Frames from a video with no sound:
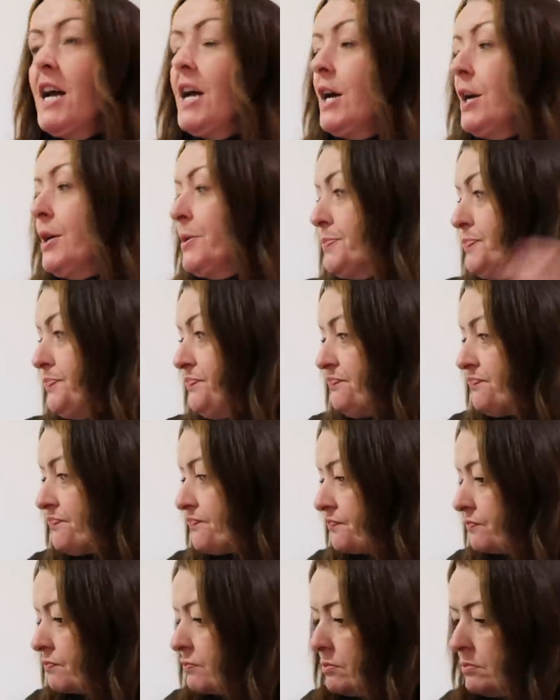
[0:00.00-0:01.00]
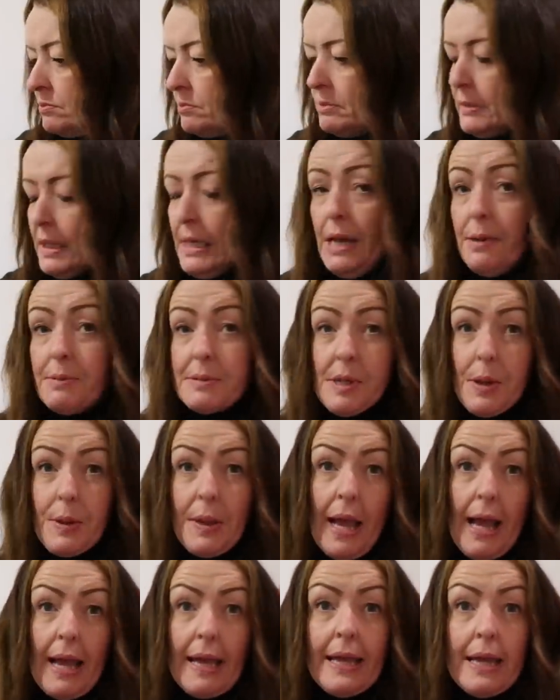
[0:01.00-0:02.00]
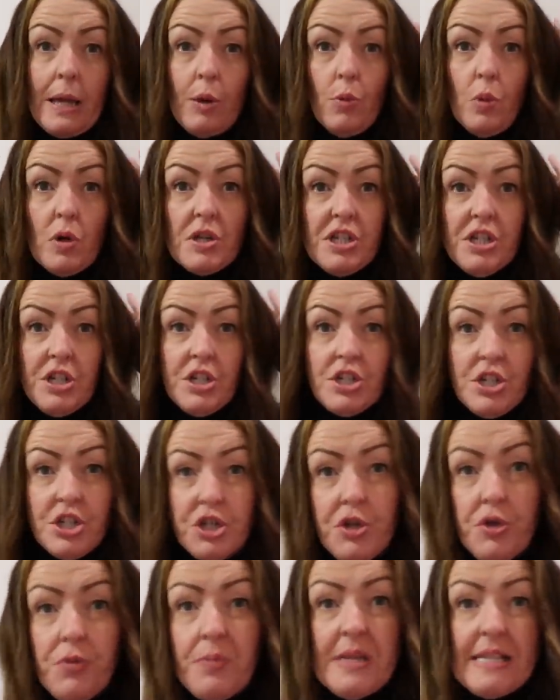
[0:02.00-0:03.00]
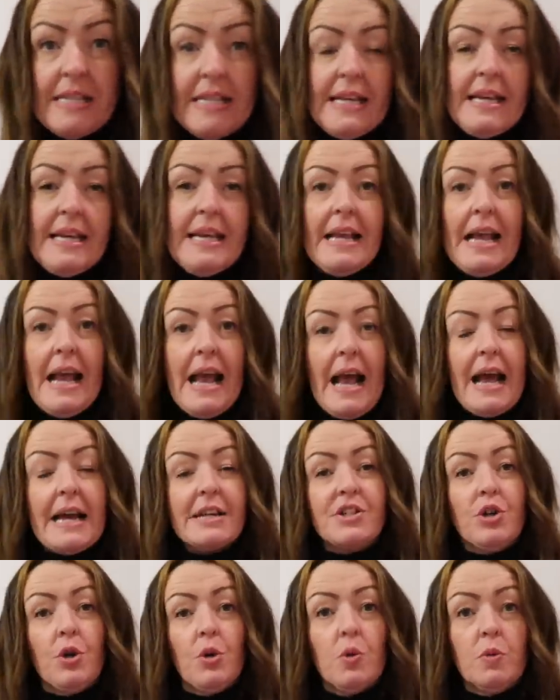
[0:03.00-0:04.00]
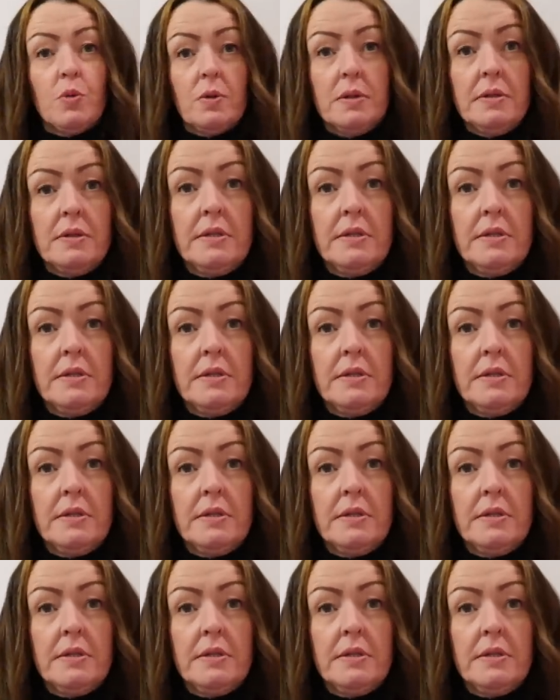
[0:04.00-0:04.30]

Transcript: Yeah, it was okay. It wasn't too busy at all.